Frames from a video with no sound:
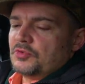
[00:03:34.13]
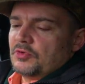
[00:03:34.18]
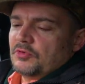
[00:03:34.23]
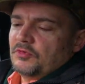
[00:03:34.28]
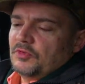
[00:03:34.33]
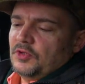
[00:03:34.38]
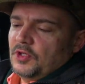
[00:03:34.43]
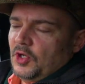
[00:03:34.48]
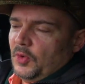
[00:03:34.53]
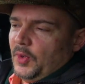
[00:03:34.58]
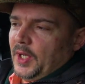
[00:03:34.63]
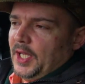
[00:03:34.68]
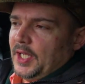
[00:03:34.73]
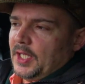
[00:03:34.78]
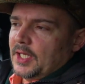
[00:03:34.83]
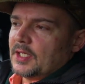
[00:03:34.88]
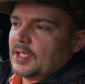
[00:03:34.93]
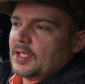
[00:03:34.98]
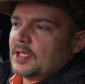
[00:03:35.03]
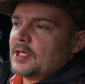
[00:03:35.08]

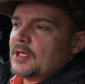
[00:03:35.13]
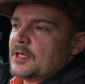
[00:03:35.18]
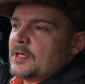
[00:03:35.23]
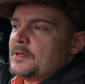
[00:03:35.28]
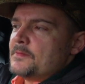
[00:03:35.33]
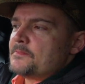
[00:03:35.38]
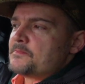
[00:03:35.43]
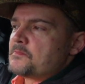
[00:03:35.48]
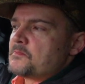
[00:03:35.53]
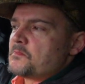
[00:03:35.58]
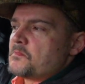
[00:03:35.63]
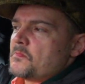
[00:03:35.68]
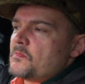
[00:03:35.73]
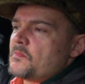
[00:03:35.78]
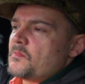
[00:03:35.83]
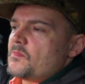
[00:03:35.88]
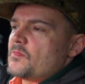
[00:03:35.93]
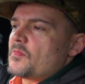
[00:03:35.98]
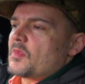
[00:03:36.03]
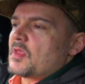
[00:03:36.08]

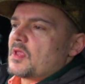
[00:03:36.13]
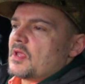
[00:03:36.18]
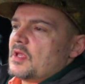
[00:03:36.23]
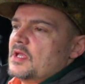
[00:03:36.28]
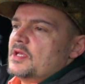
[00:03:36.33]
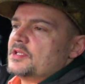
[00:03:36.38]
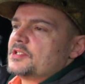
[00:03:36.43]
reviewing.